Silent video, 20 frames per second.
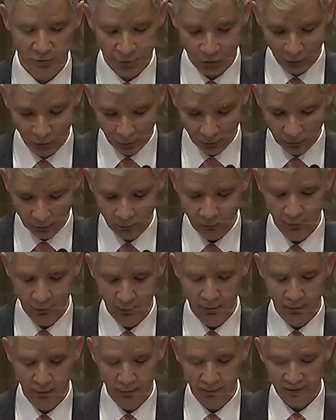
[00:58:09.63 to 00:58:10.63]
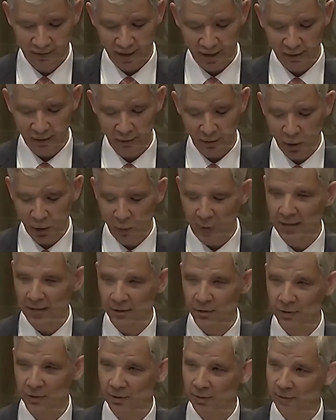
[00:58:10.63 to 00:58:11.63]
2, take no
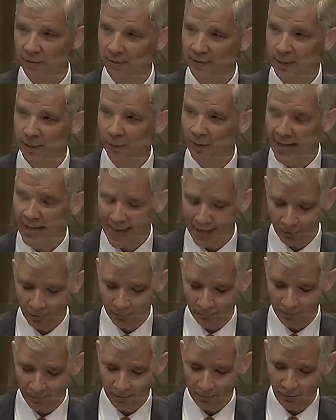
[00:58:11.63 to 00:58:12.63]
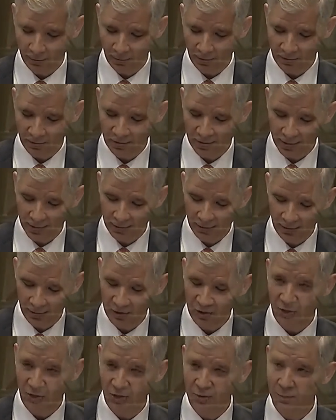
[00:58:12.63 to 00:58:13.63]
action that will aggravate or extend
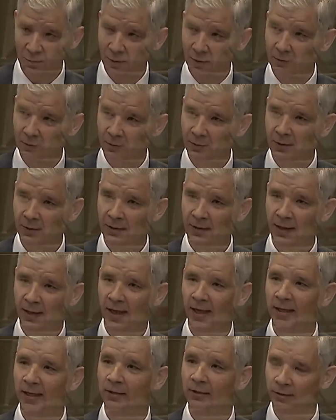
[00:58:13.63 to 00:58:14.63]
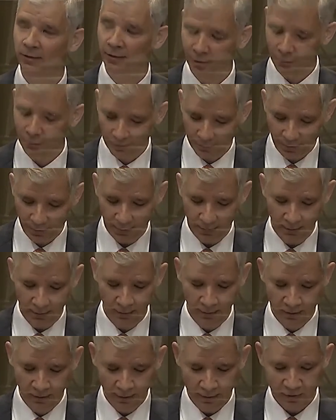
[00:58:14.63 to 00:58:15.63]
this dispute, and
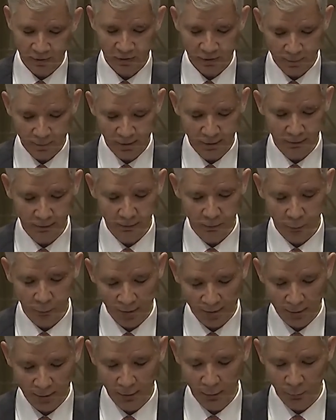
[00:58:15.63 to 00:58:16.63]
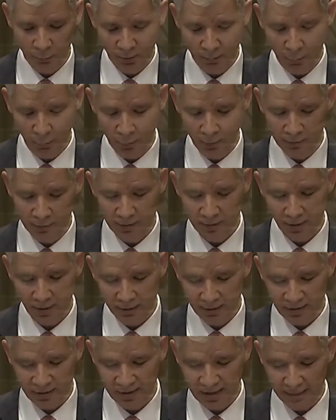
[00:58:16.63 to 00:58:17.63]
3, submit regular reports
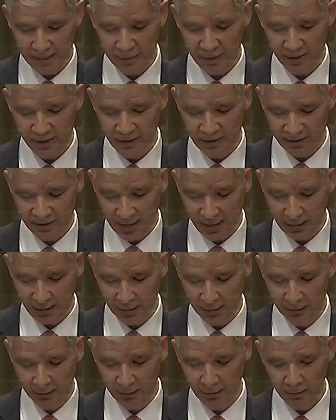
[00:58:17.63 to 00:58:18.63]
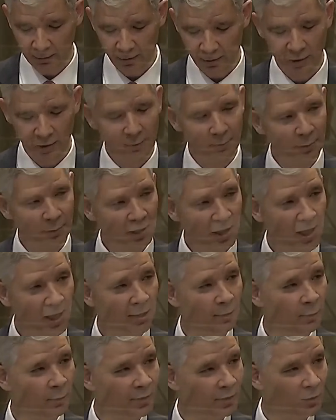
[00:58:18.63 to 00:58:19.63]
on the steps it has taken to
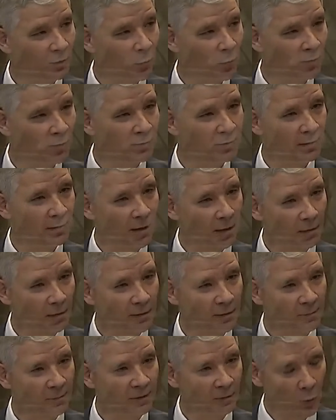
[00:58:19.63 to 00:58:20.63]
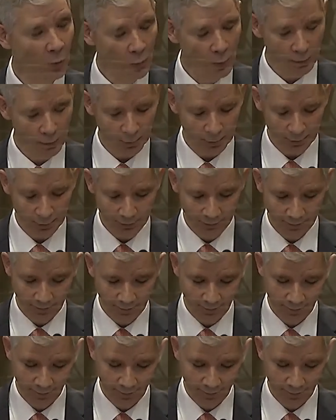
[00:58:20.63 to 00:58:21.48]
comply with the court's ultimate order.